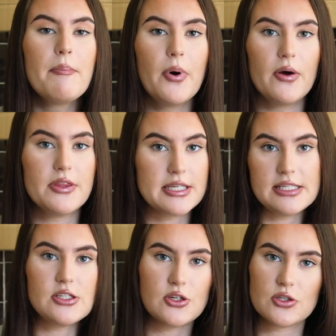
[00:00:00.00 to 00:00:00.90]
But
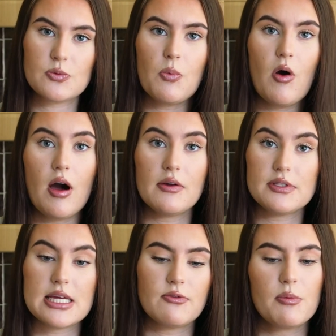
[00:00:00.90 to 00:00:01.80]
this is just what
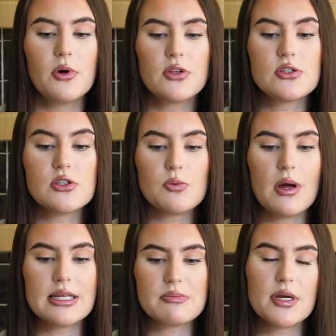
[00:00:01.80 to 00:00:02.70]
I've seen from others as
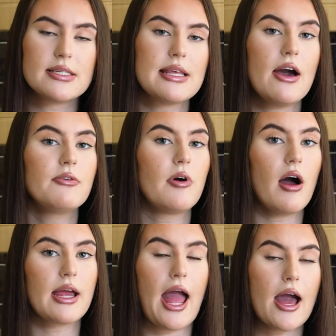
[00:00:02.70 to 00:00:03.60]
well as myself.
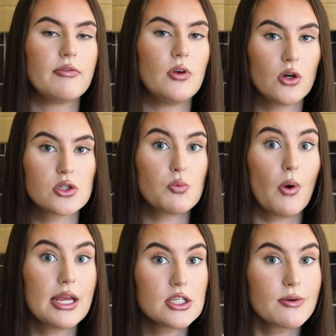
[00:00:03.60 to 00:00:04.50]
I have lost
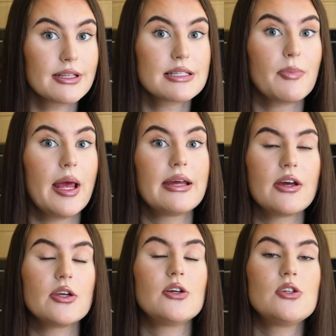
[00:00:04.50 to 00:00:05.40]
weight during this plan
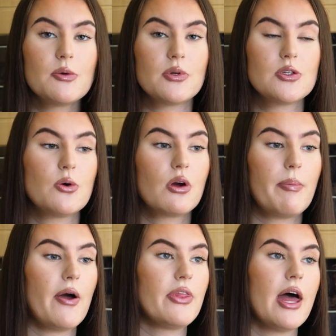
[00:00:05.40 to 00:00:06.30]
and I do want to talk
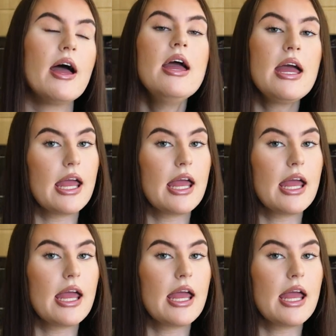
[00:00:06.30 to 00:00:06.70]
about that.